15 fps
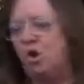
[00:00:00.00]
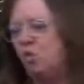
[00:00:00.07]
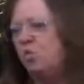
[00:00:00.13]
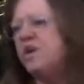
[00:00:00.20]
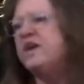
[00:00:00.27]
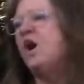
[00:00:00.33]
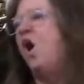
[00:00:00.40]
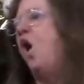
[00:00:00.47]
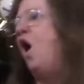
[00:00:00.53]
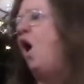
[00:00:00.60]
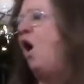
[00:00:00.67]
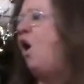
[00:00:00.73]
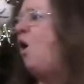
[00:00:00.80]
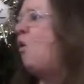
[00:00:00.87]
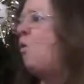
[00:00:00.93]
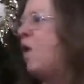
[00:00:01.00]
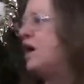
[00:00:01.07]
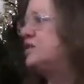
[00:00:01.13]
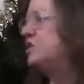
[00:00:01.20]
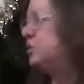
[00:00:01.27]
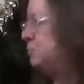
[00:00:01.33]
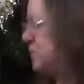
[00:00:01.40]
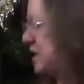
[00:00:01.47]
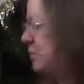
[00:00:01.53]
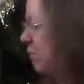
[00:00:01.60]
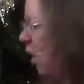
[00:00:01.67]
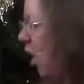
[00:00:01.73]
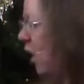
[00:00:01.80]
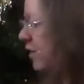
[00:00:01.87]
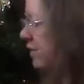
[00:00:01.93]
We all want to be
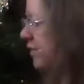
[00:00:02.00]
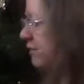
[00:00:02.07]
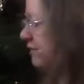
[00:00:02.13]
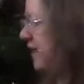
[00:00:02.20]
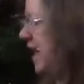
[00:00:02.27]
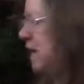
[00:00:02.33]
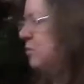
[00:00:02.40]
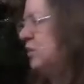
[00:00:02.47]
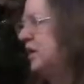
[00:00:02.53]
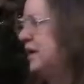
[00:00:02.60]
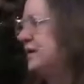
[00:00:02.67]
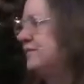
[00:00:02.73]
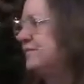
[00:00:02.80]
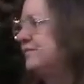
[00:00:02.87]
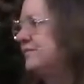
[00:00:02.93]
part of the family.